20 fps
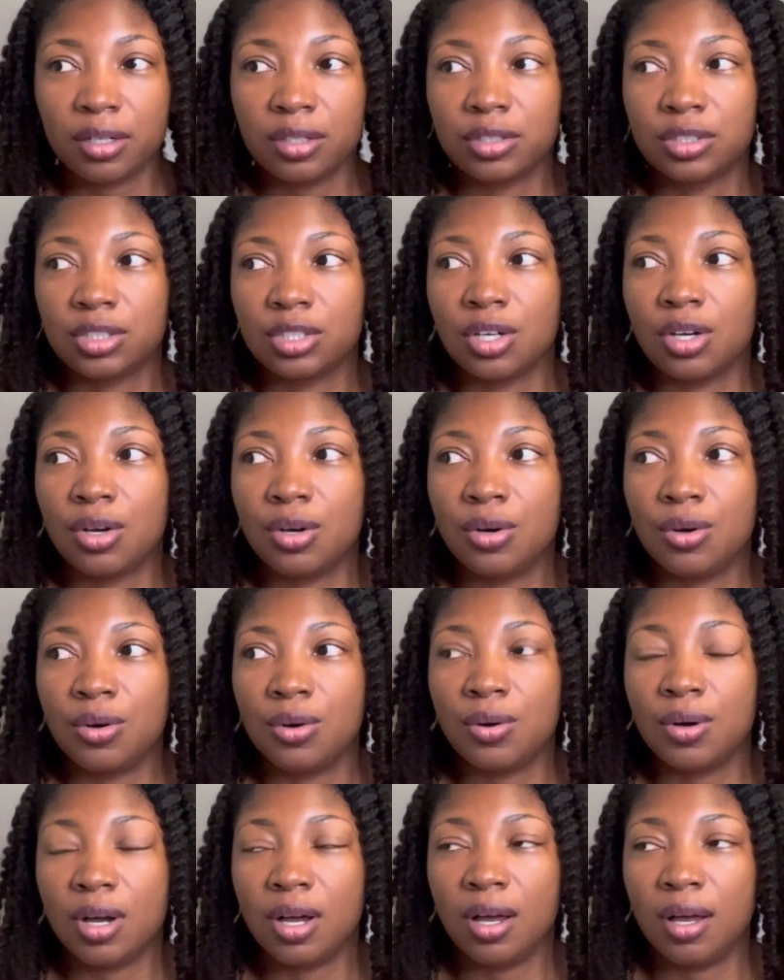
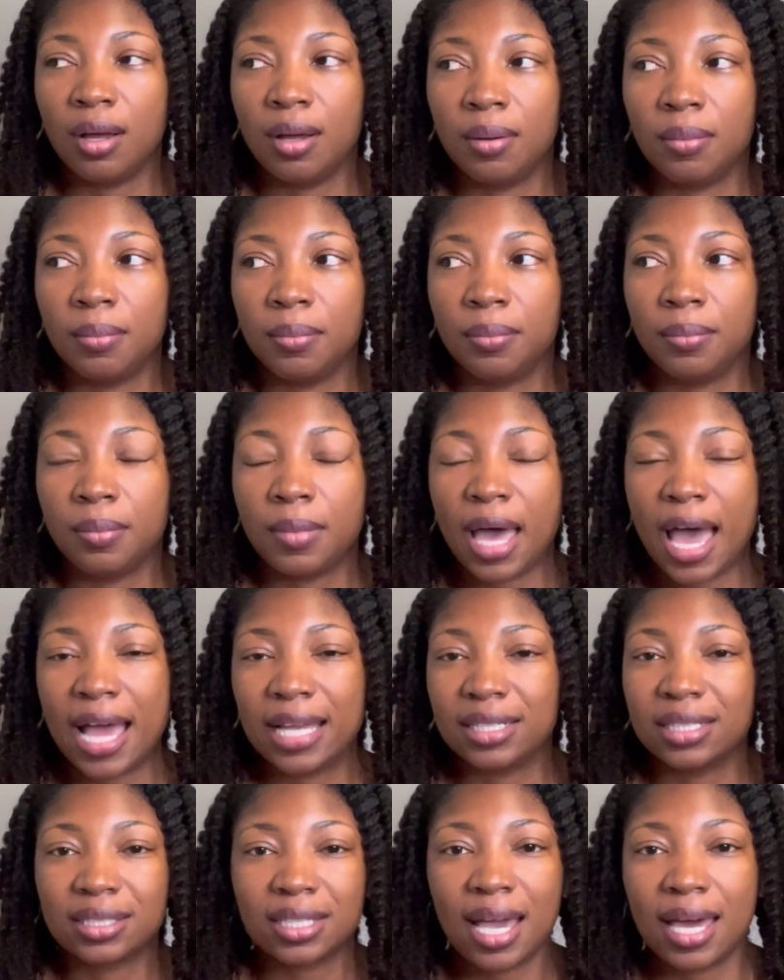So I
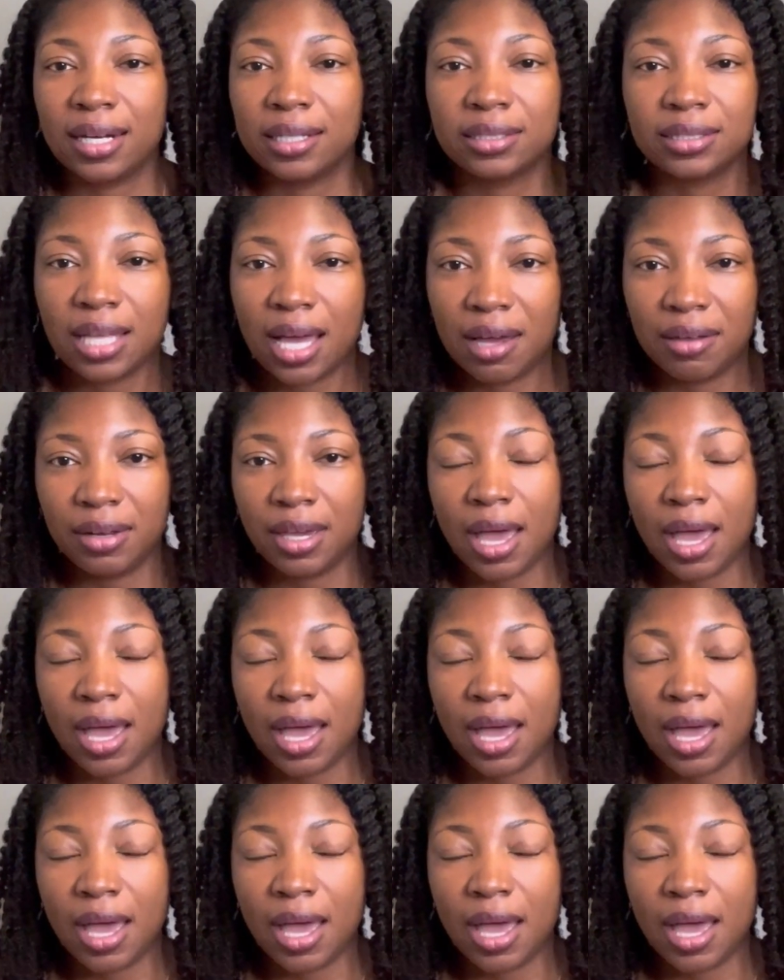just kind of styled it.